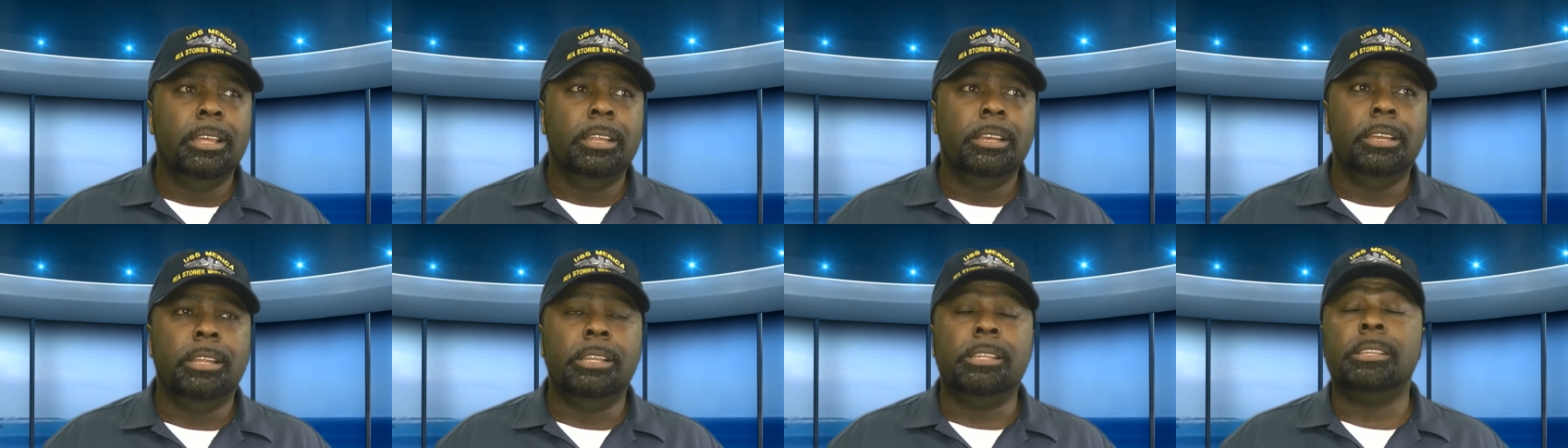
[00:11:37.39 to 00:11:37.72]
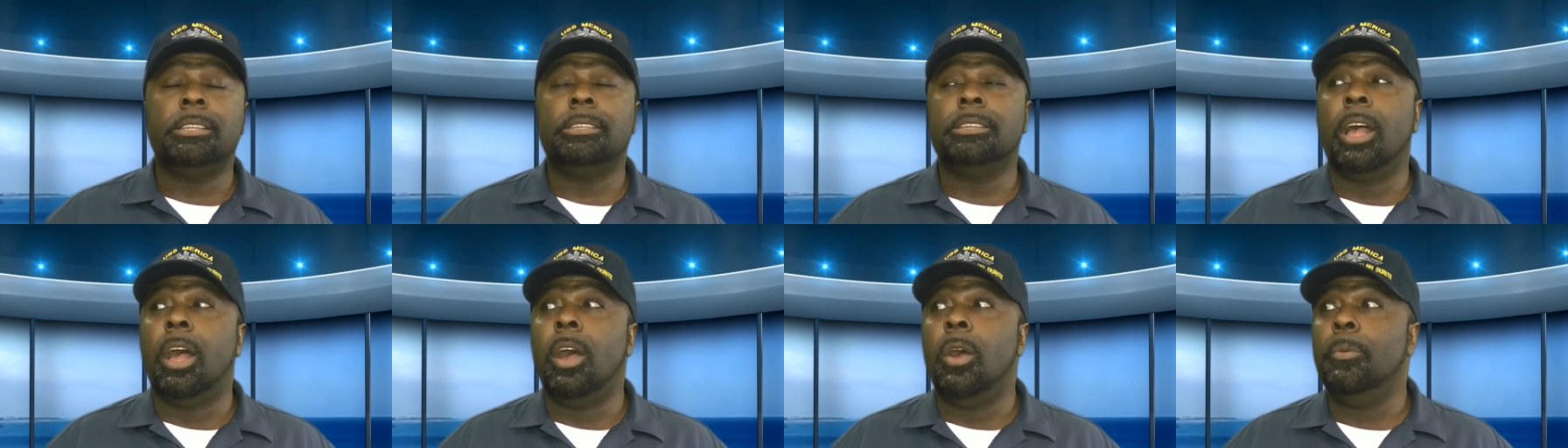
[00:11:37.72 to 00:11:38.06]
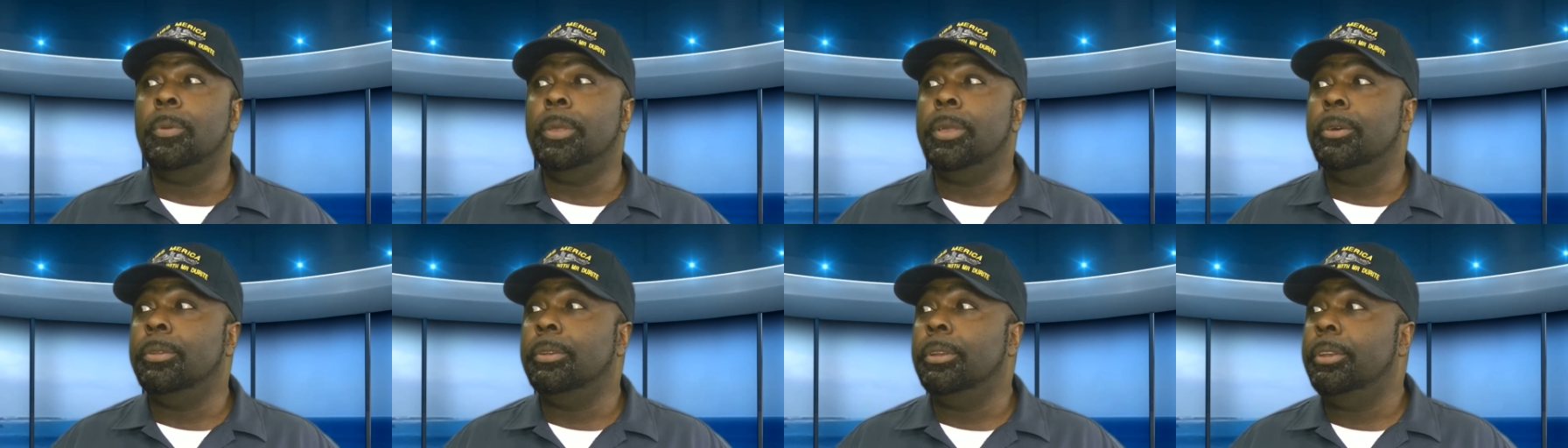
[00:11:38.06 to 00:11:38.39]
This is all we're
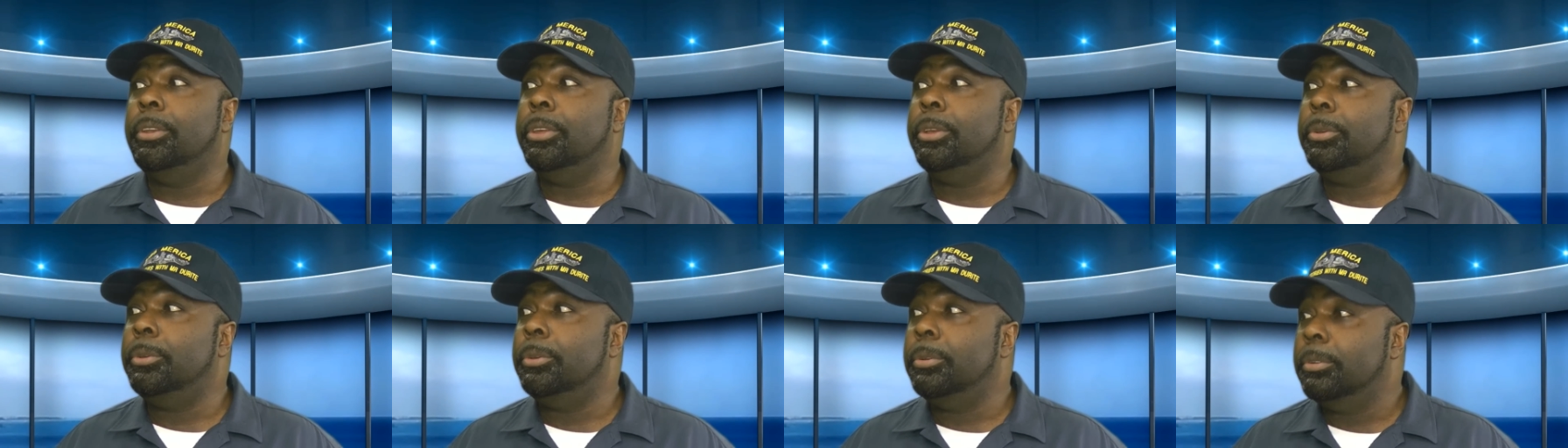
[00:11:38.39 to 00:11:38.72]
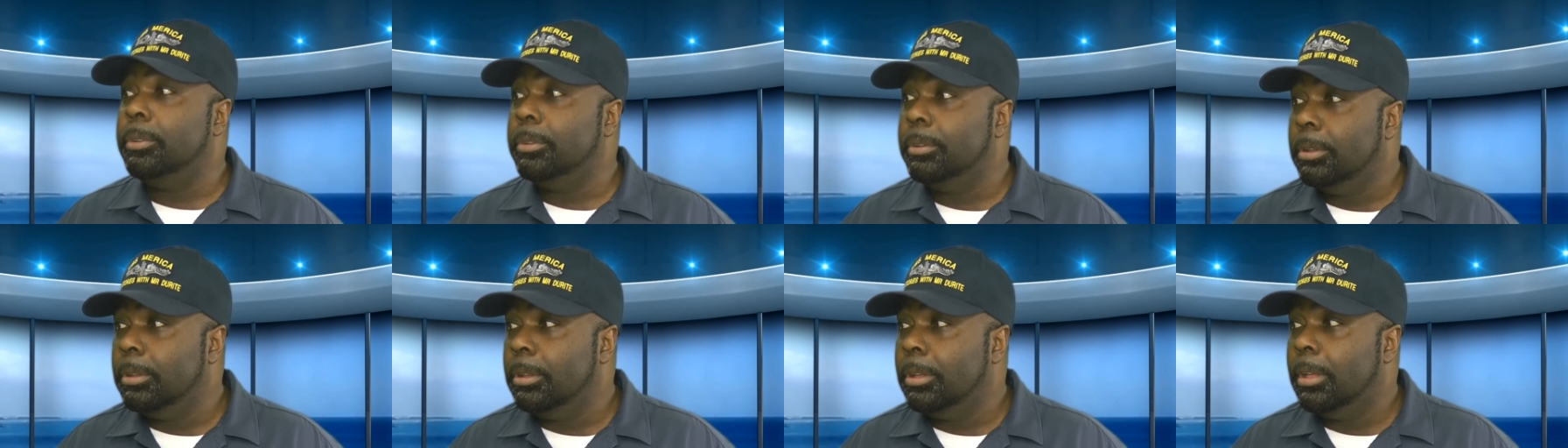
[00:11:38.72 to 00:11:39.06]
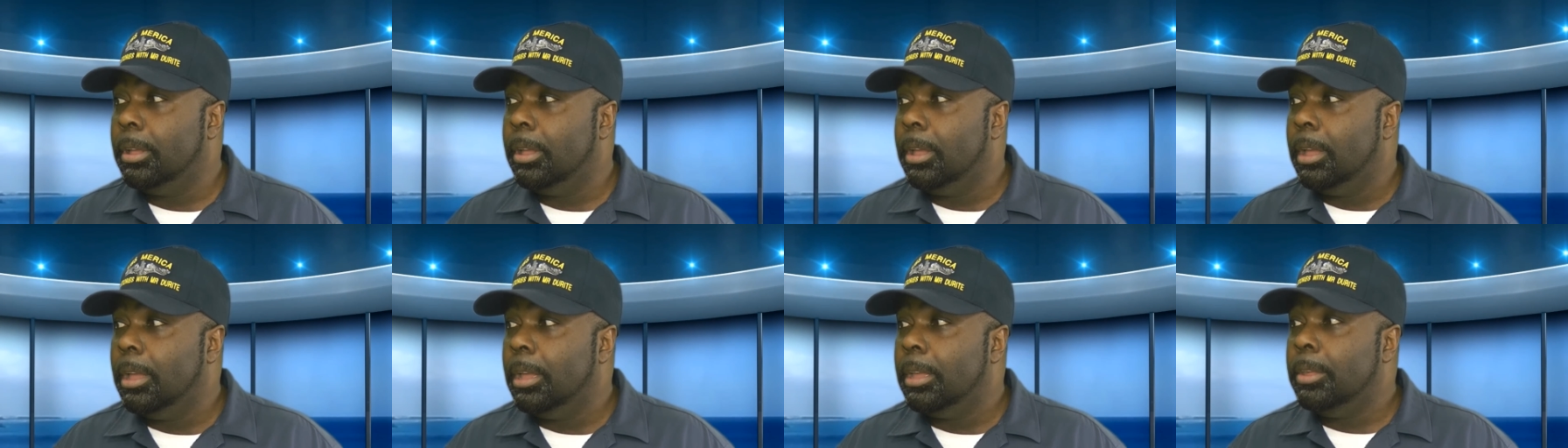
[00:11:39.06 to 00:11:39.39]
gonna do?
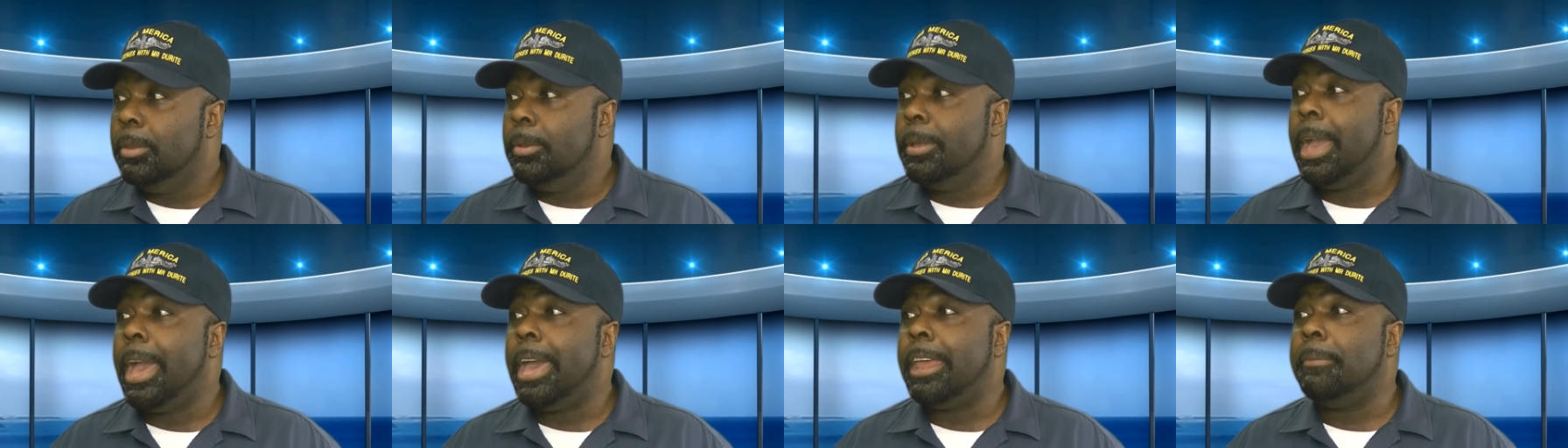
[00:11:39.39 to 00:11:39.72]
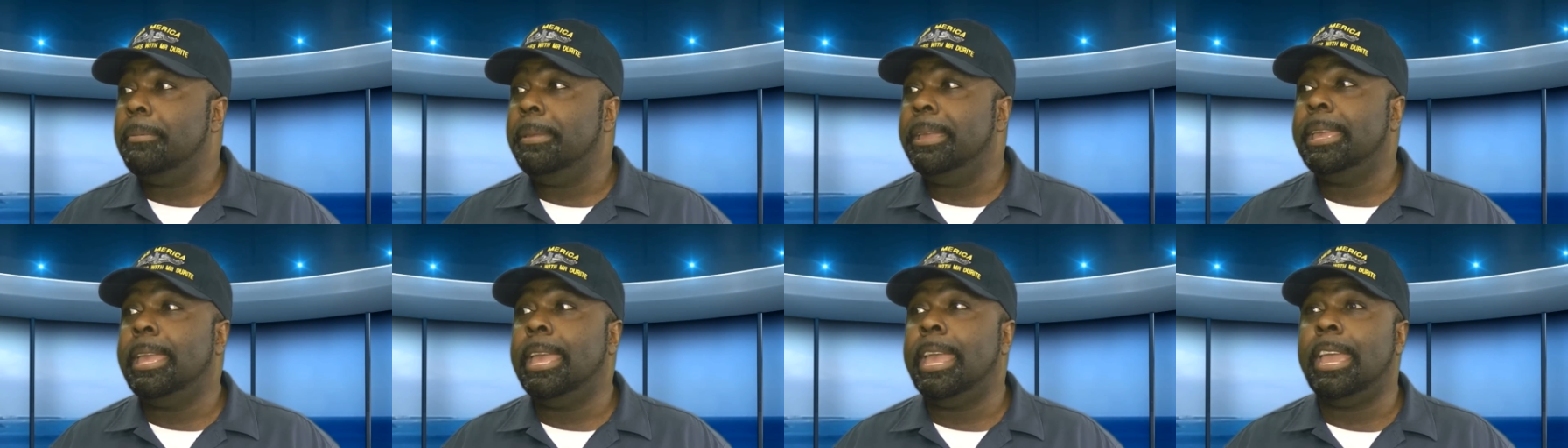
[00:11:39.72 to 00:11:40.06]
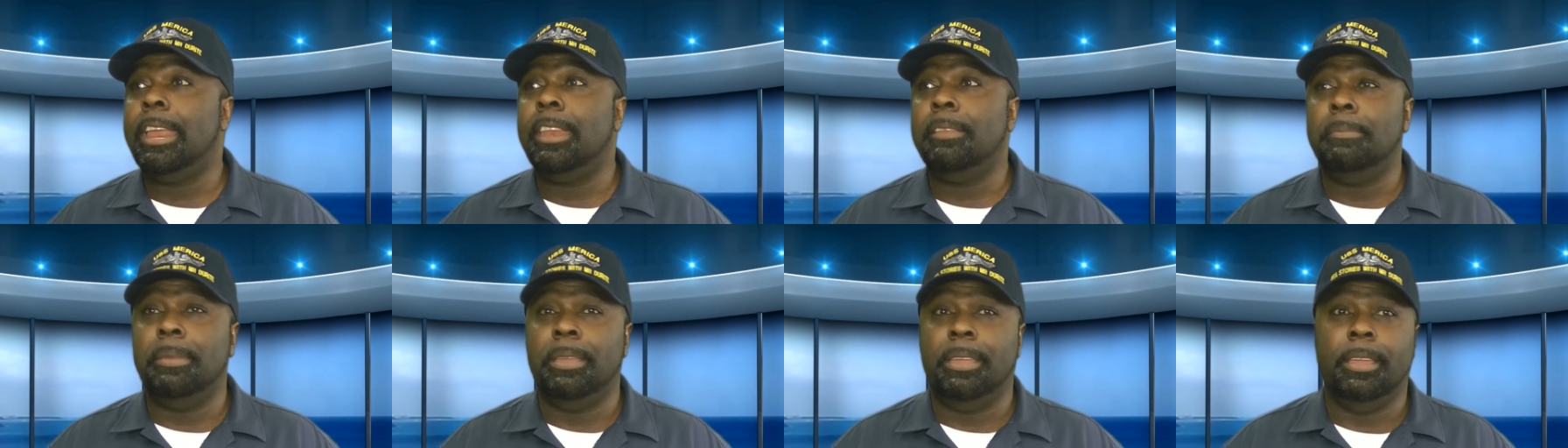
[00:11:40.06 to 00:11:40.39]
You gotta be
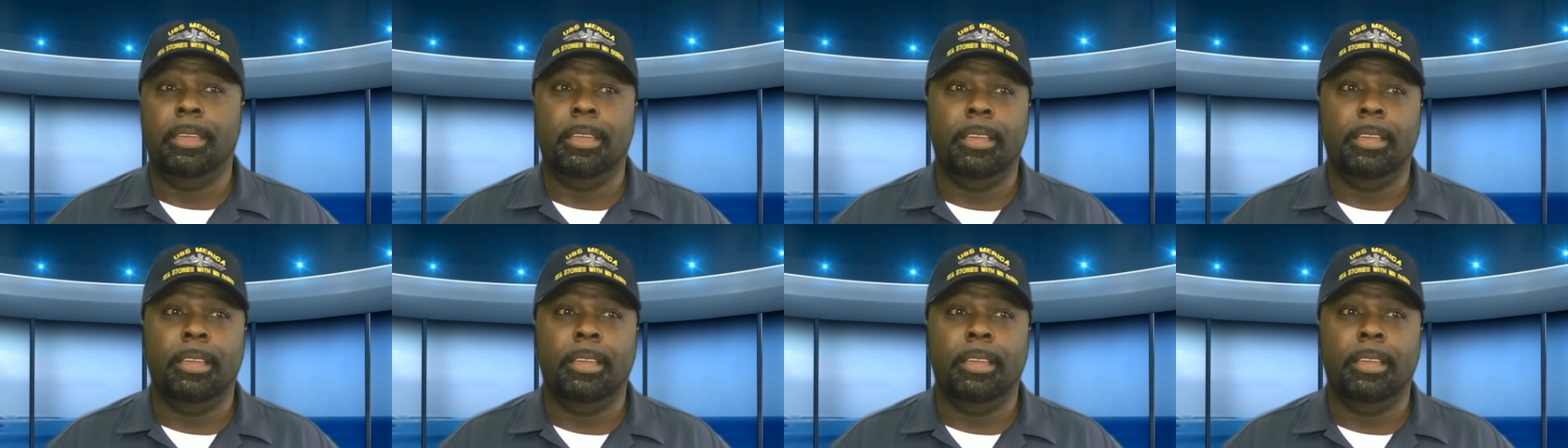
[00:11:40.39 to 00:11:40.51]
kidding me.